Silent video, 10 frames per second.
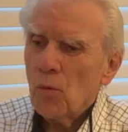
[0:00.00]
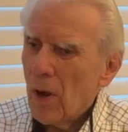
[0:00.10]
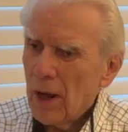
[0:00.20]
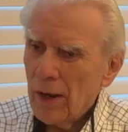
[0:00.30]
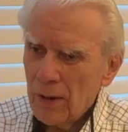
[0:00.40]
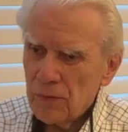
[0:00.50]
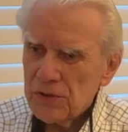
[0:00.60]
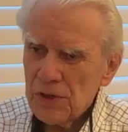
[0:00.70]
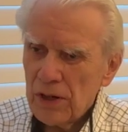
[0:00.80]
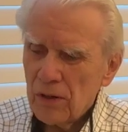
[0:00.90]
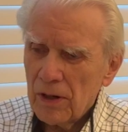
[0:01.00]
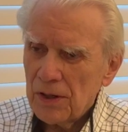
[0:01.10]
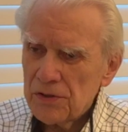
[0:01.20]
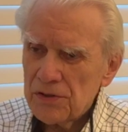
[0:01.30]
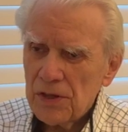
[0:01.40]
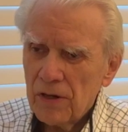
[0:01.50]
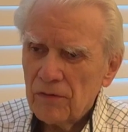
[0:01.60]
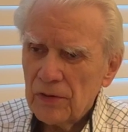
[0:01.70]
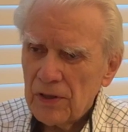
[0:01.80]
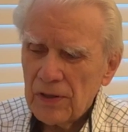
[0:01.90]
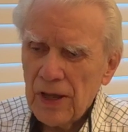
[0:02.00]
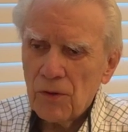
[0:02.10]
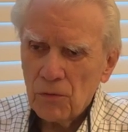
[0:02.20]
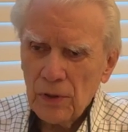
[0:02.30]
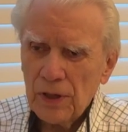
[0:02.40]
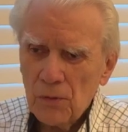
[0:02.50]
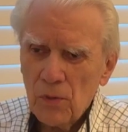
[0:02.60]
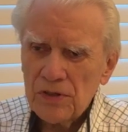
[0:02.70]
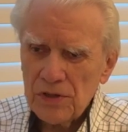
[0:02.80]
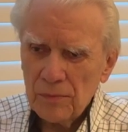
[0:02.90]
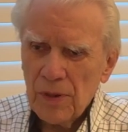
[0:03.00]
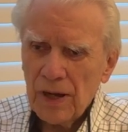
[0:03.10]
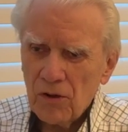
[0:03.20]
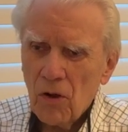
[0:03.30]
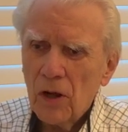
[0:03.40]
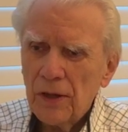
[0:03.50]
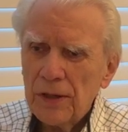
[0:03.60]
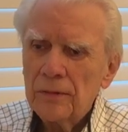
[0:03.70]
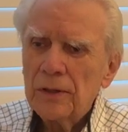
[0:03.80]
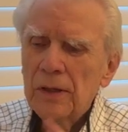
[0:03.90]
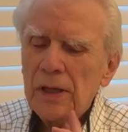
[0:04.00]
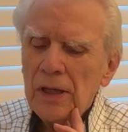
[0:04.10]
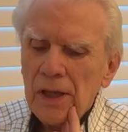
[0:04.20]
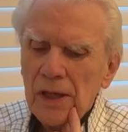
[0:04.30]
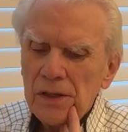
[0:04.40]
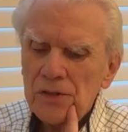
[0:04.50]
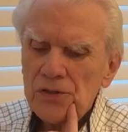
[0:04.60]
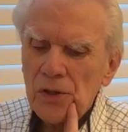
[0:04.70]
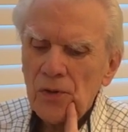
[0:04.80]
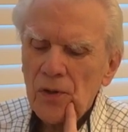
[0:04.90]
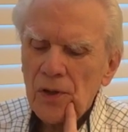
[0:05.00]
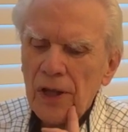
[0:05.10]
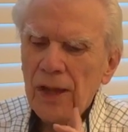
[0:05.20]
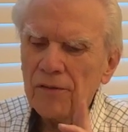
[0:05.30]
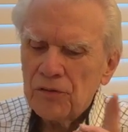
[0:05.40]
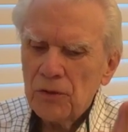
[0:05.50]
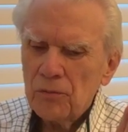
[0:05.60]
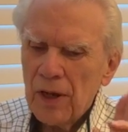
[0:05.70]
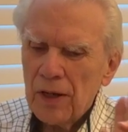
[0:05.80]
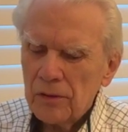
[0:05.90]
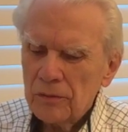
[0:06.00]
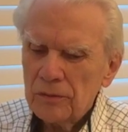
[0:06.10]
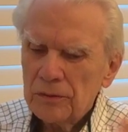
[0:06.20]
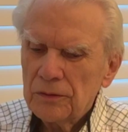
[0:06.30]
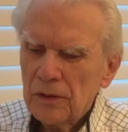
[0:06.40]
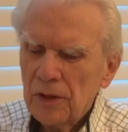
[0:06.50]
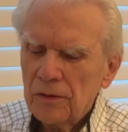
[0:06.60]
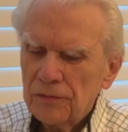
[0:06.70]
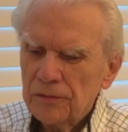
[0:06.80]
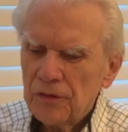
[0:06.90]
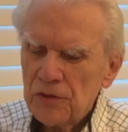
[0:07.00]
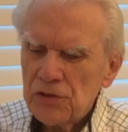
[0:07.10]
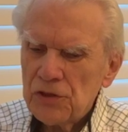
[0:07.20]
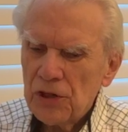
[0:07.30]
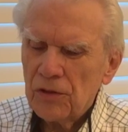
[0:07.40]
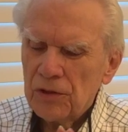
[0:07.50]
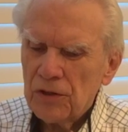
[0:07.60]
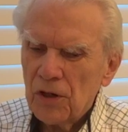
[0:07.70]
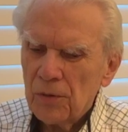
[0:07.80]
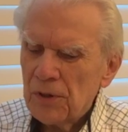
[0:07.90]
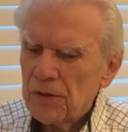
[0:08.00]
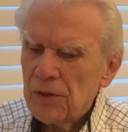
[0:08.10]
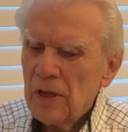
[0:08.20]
While I was there, I discovered that that really wasn't my calling. And so after my uh, first year at Dartmouth,